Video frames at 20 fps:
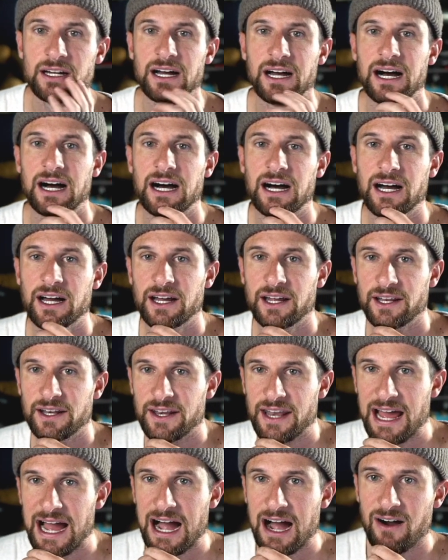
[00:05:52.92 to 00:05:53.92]
Uh,
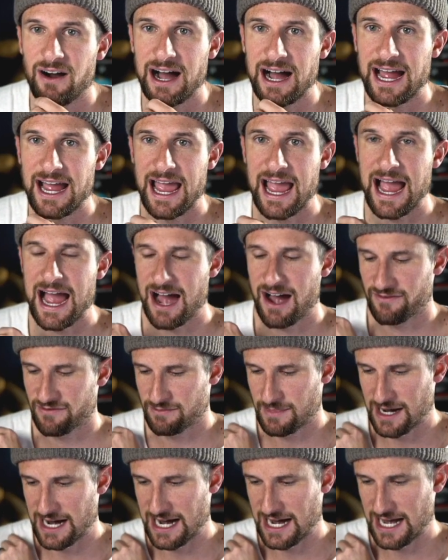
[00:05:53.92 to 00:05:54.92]
now I have
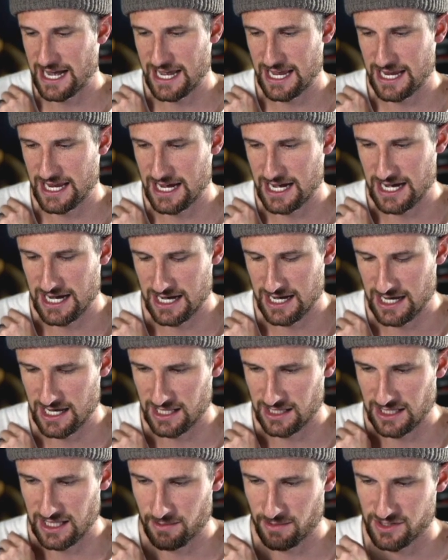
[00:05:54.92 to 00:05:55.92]
my
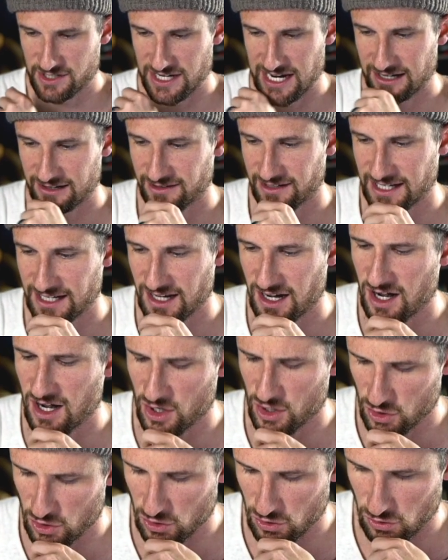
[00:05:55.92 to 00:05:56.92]
uh, Lumberjack ready.
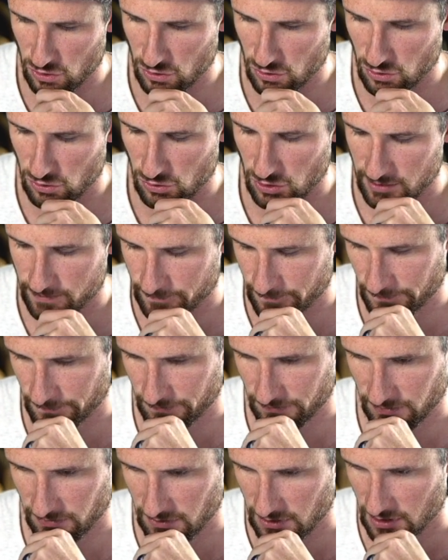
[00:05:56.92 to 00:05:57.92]
Oh,
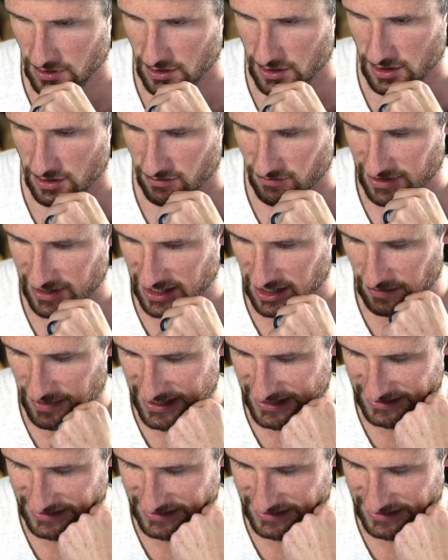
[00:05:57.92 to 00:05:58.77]
ready to be